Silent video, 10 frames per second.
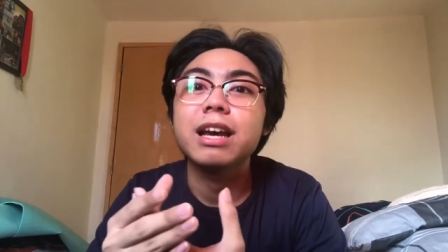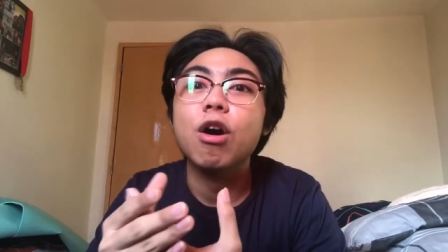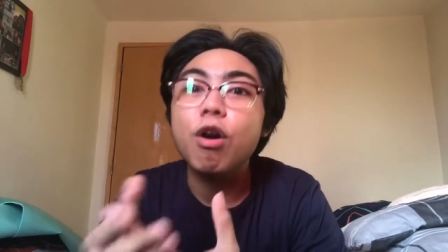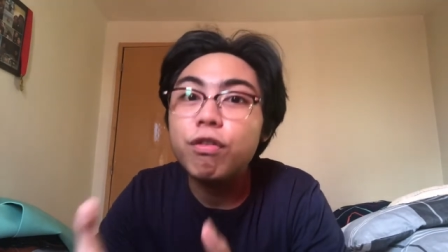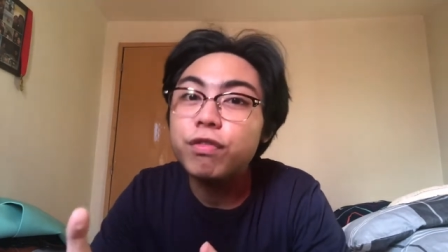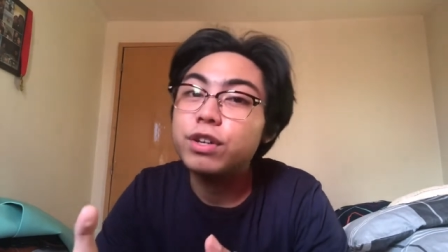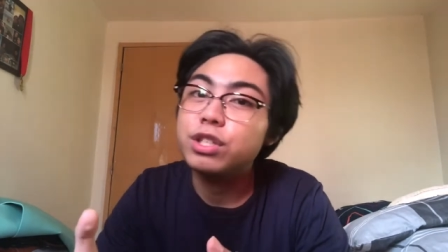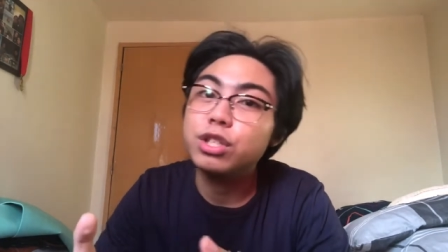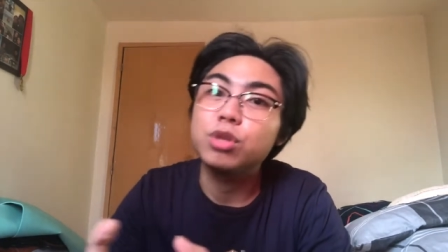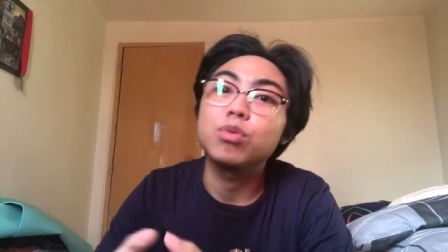
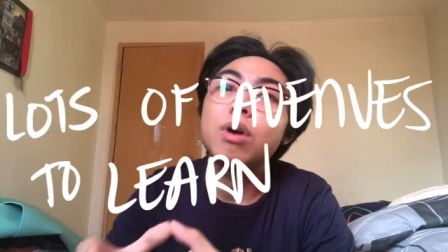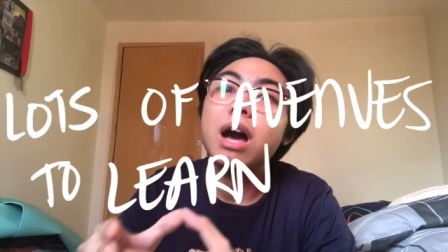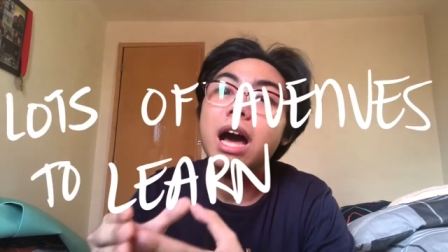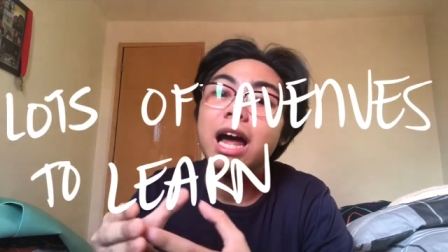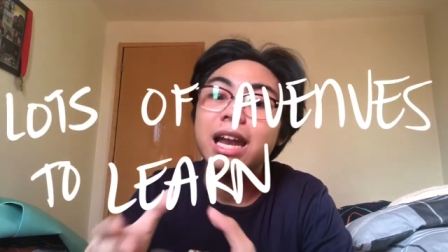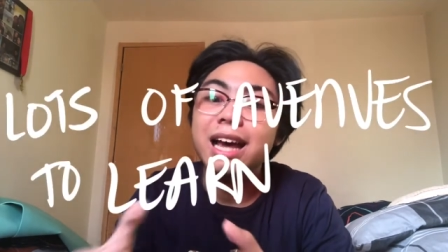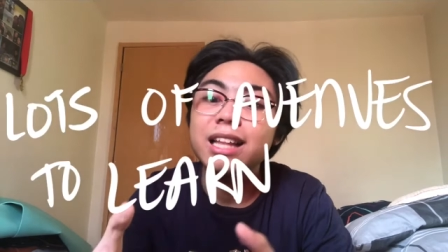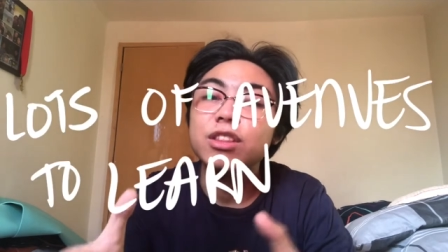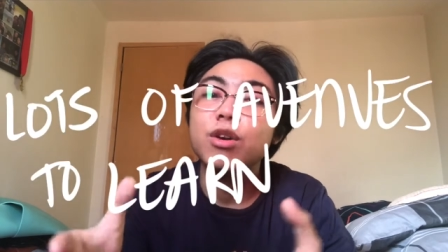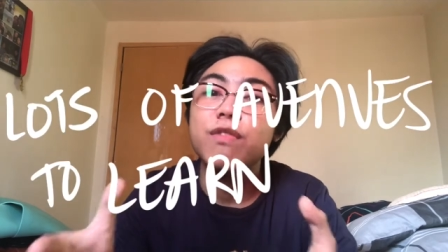offers you a lot
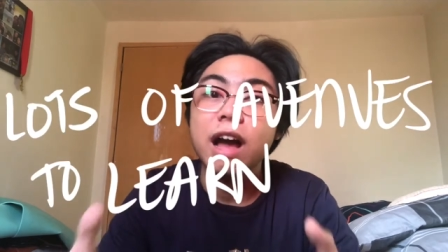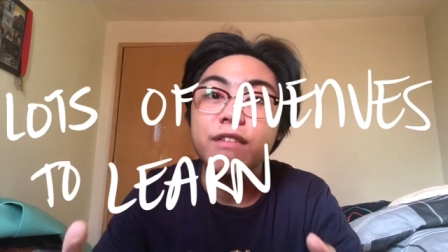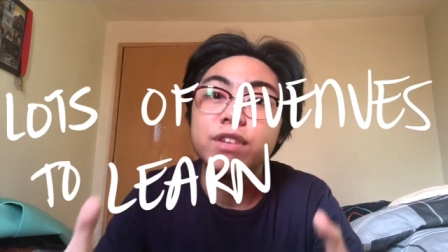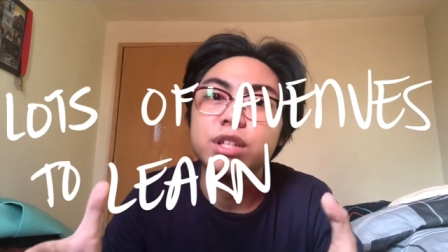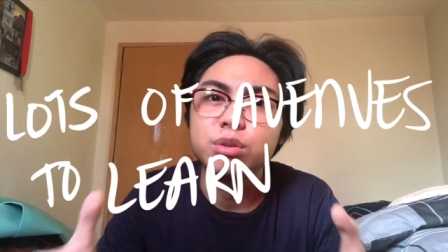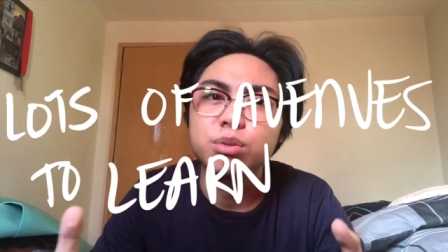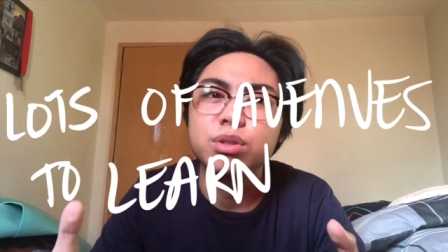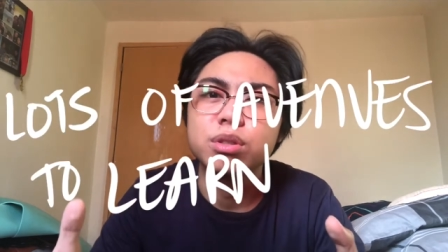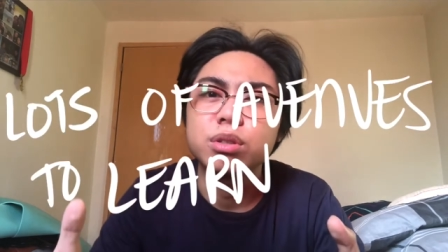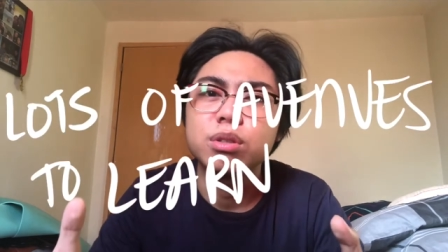of
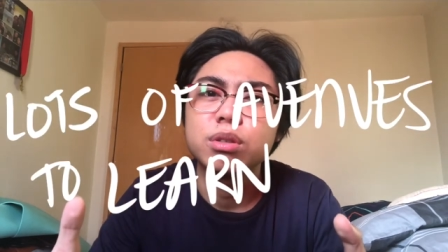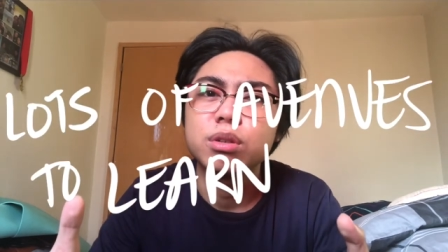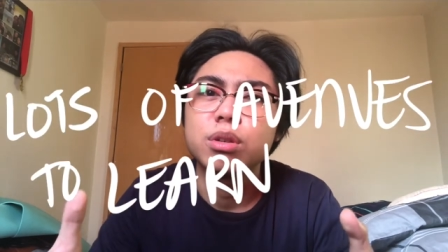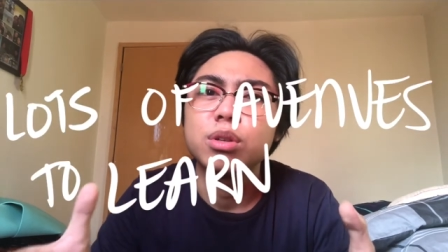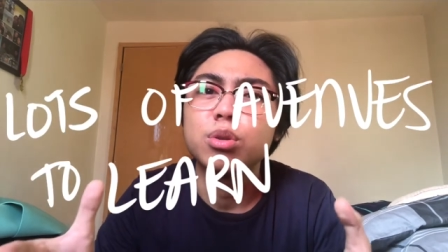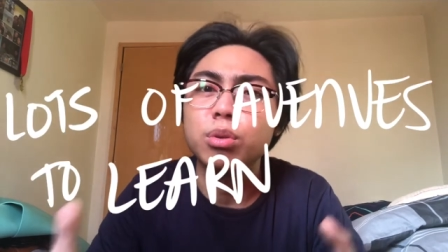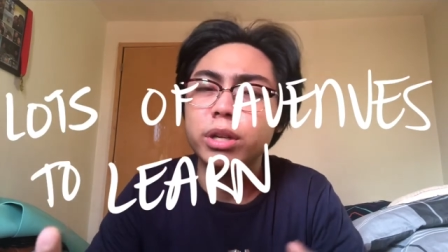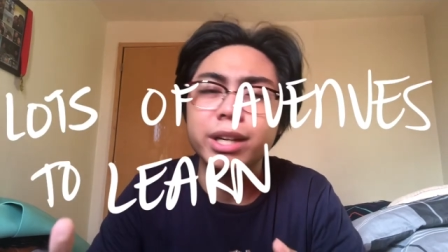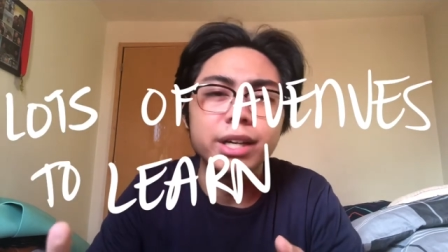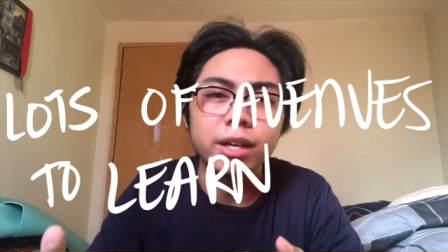avenues to
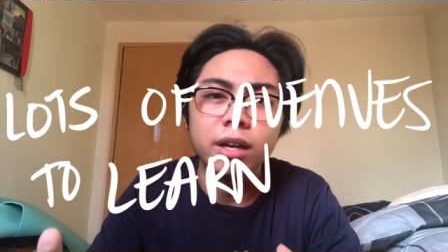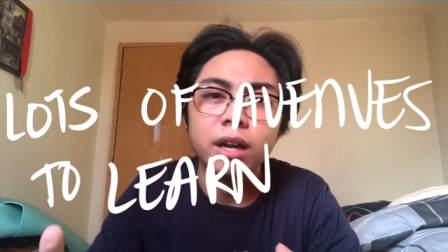learn.